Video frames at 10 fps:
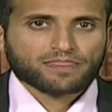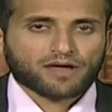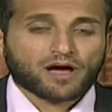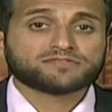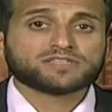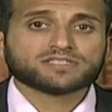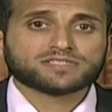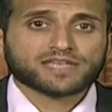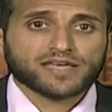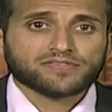After his
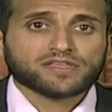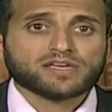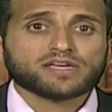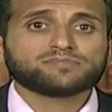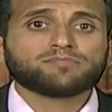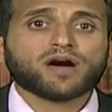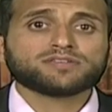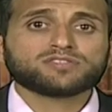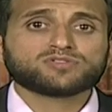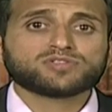death, it
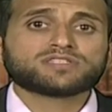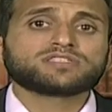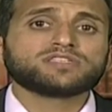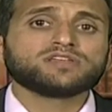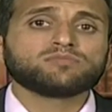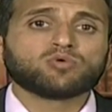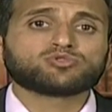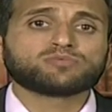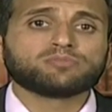passes to the senior most